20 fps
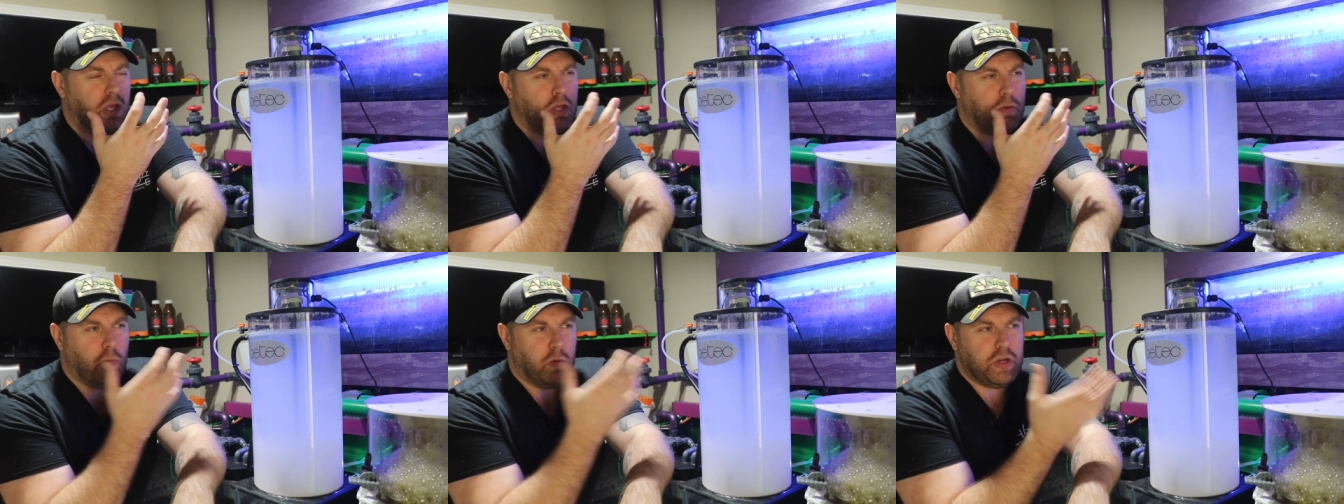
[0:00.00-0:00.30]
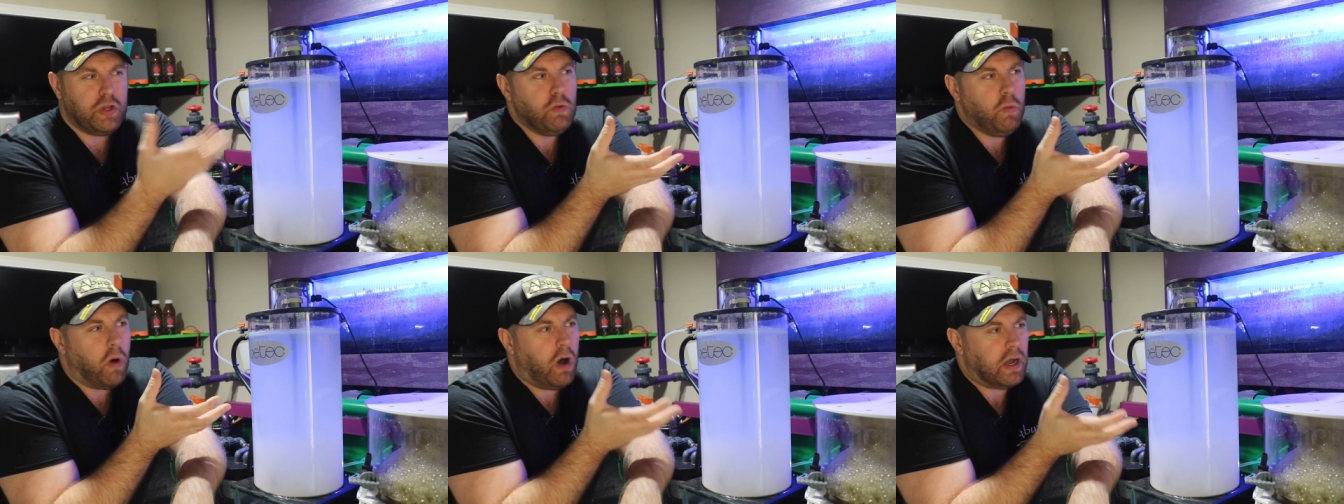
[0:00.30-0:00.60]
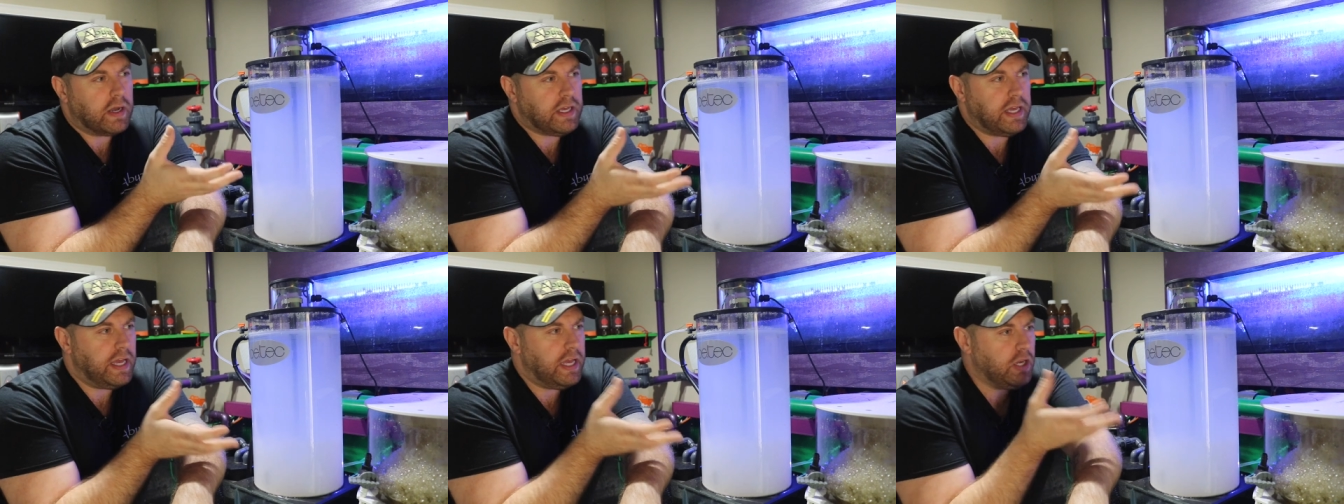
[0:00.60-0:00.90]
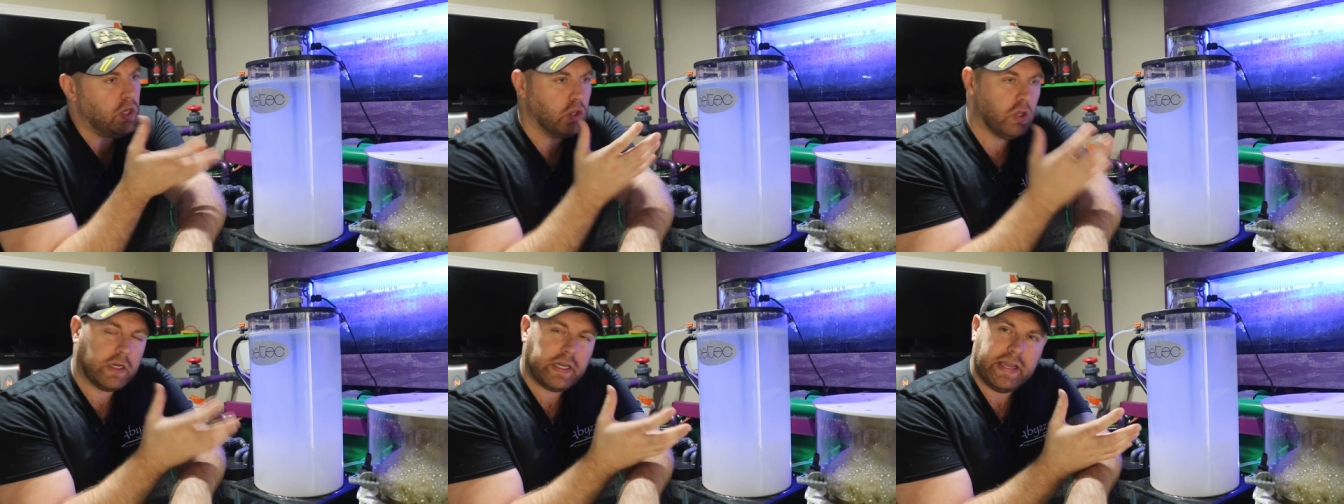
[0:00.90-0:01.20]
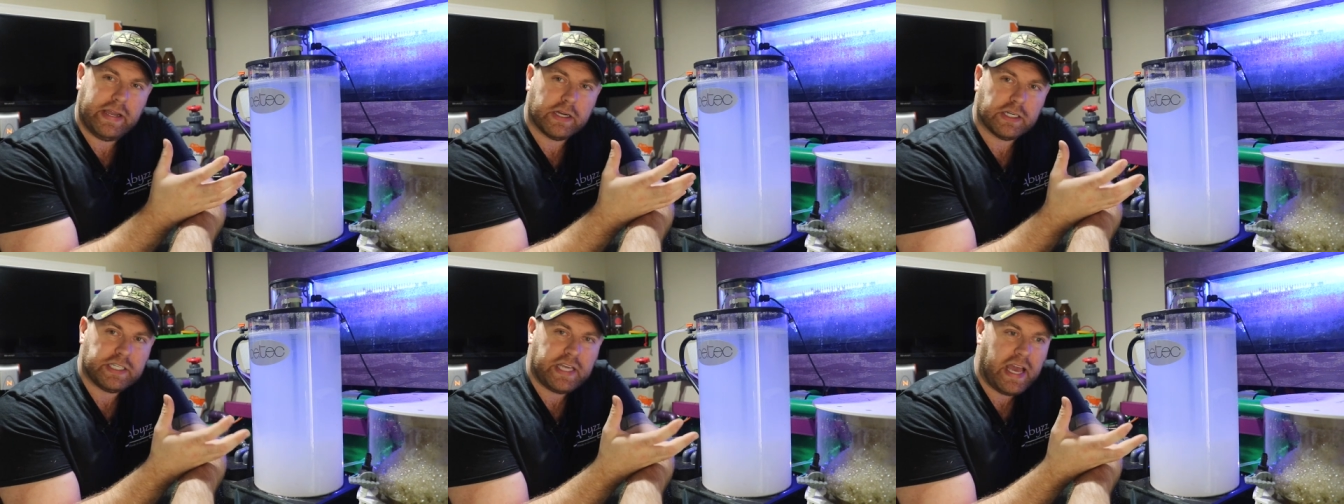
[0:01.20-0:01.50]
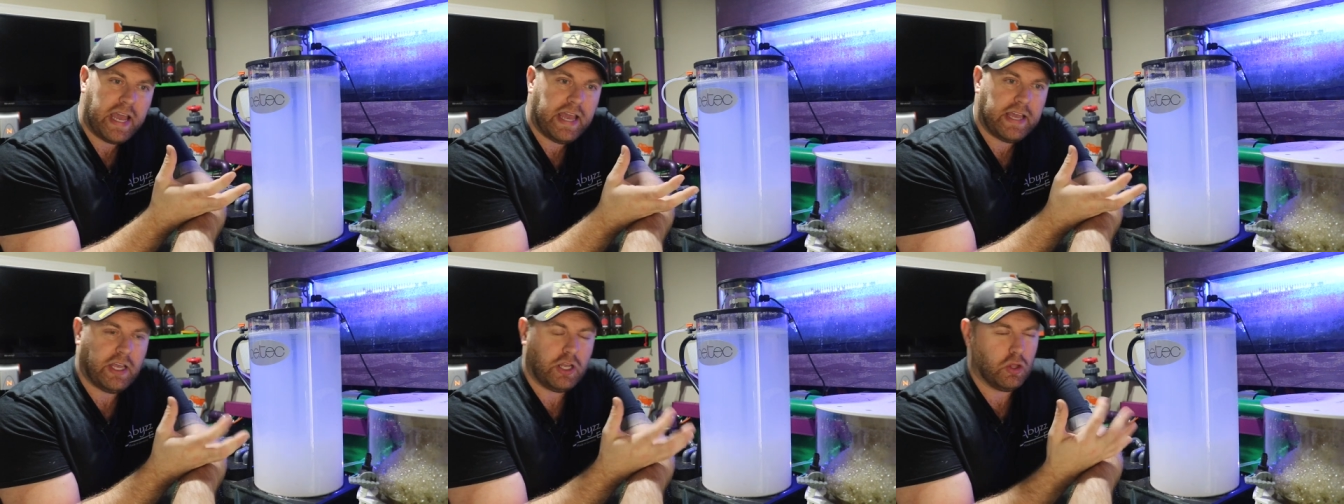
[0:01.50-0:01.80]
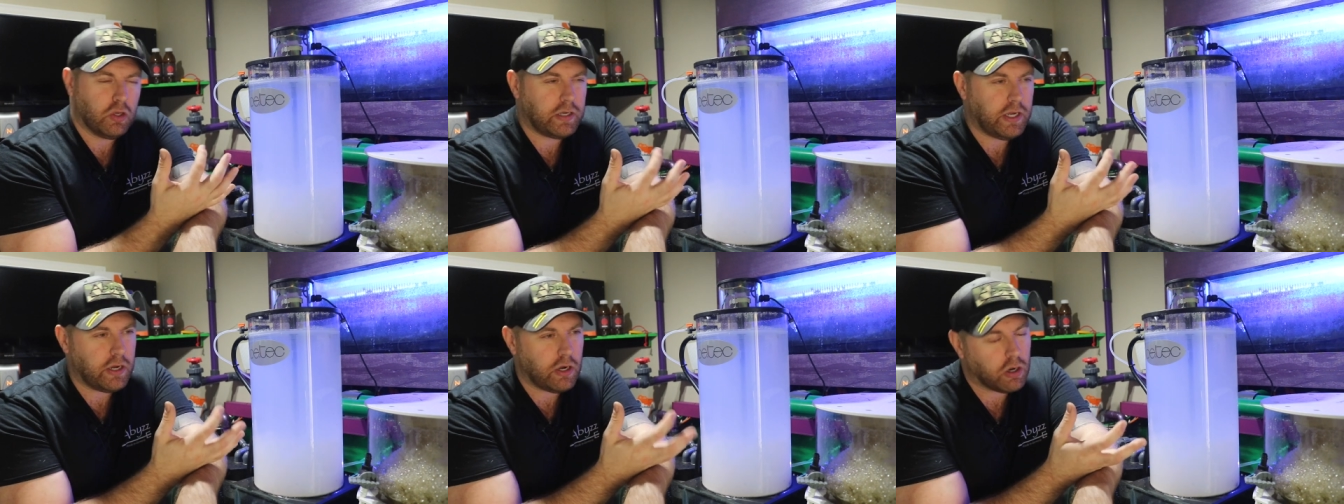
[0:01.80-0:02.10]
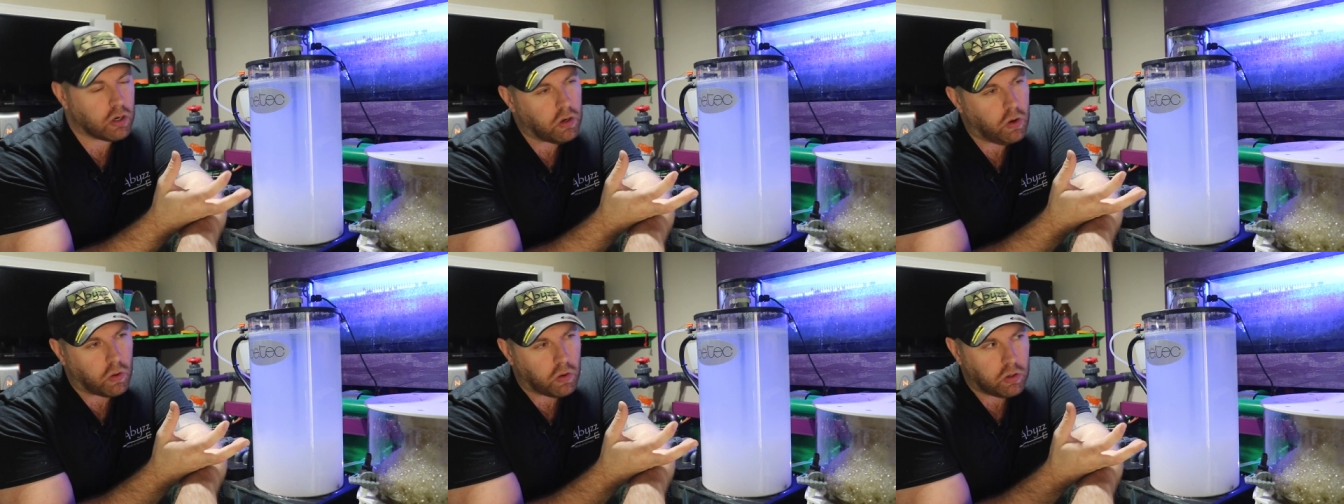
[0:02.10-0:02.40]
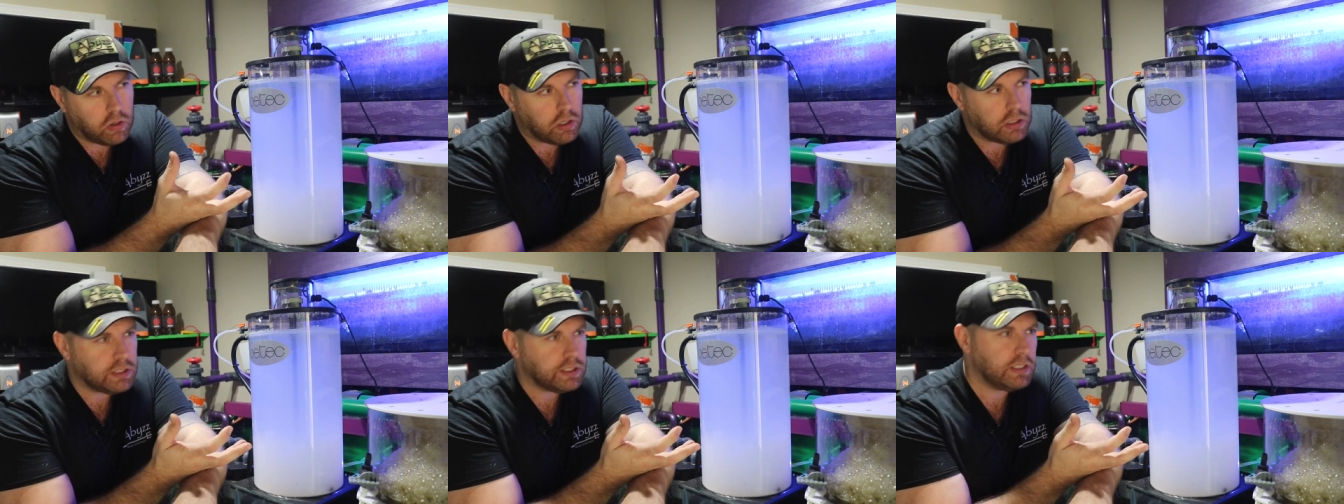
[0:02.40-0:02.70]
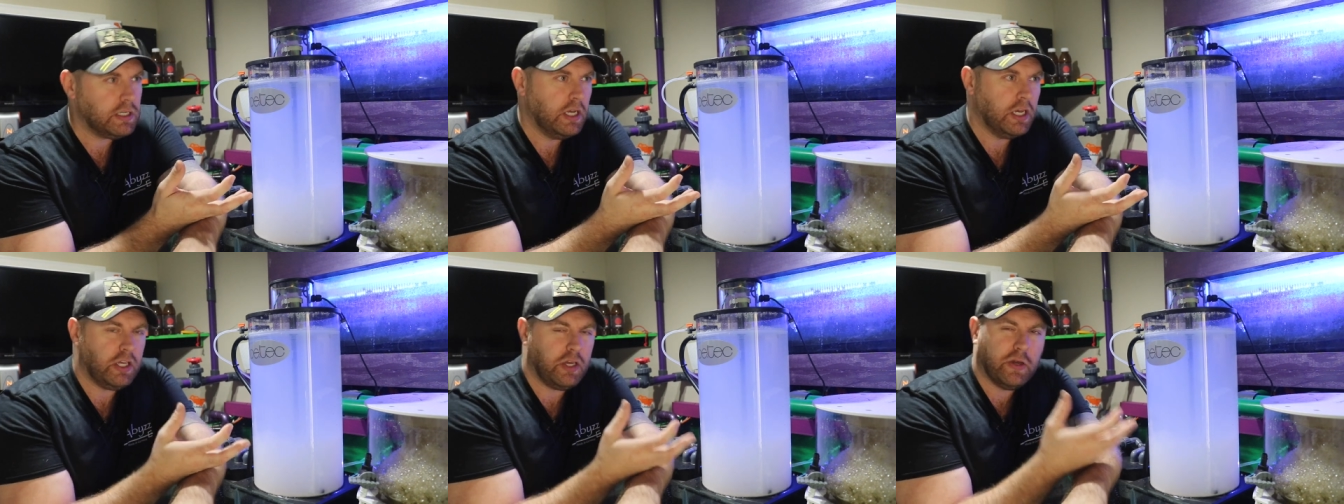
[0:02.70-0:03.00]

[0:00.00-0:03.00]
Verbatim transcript: when you walk in, you look at your tank, you look at your corals,